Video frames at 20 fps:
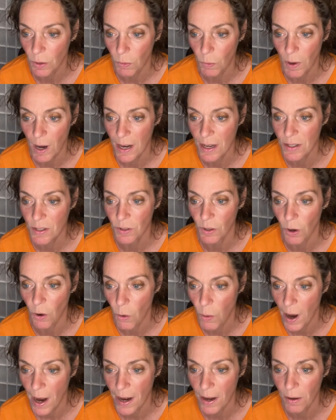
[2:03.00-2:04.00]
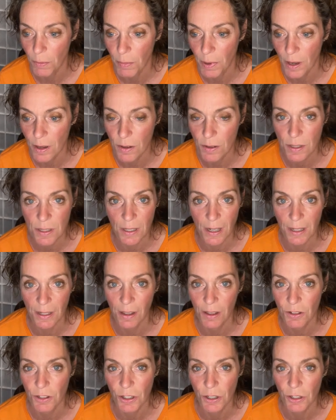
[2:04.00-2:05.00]
or why is there a choir and bells tied to
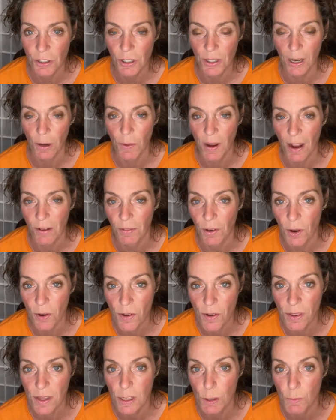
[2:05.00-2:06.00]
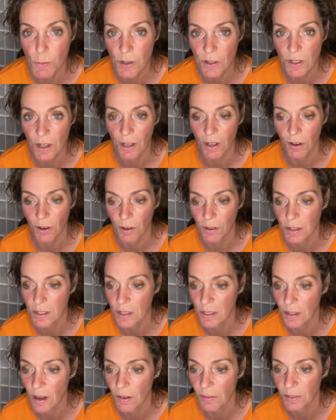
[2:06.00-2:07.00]
the church? Like, we have all this music and all this
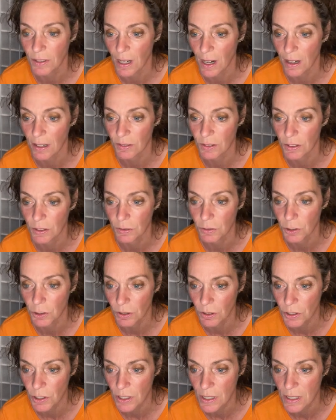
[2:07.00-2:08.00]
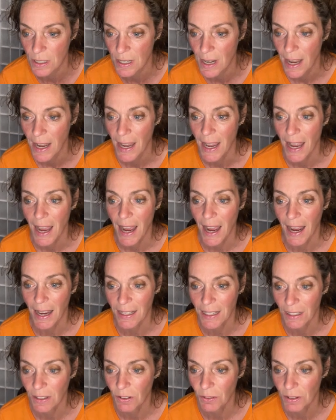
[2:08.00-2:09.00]
stuff tied to churches. I
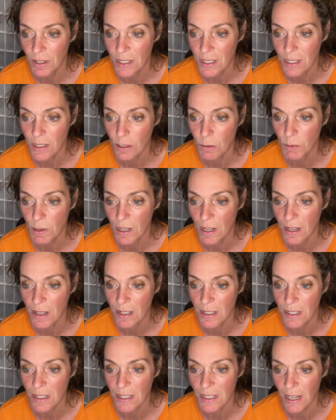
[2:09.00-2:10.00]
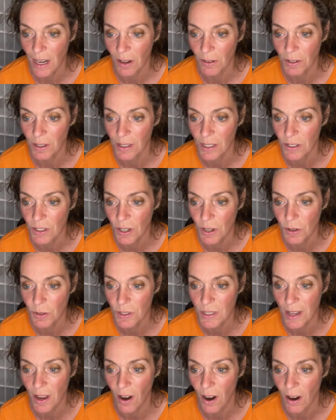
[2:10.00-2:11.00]
get the reason is because the sound and the tones,
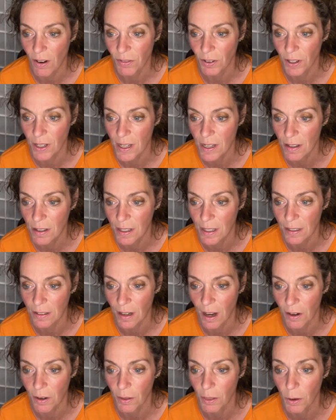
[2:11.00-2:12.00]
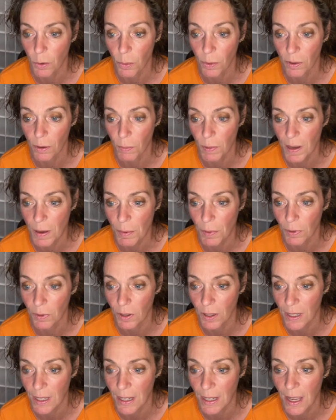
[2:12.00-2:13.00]
they offer healing. Not only were there people
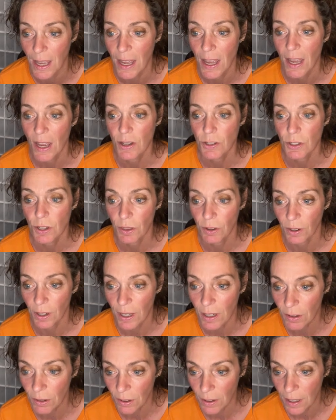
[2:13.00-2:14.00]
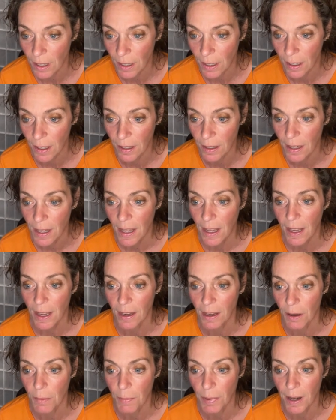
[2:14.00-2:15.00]
looking to their inner God and
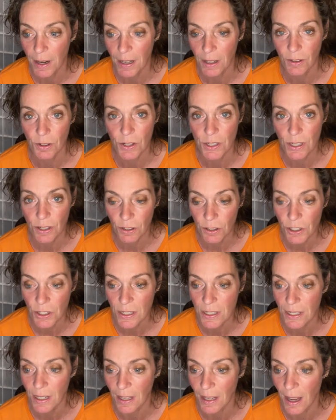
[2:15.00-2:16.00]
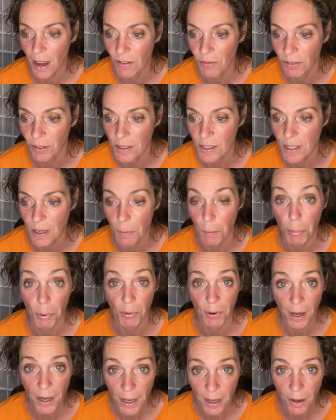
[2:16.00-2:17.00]
combining their synergistic efforts and
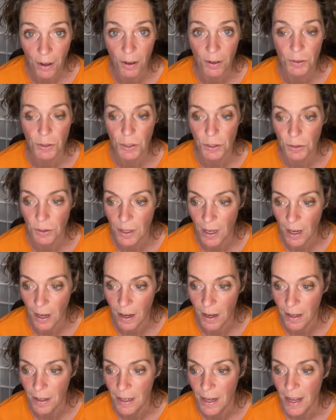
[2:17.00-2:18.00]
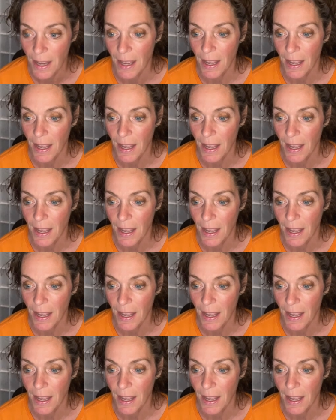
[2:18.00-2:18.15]
prayer to God,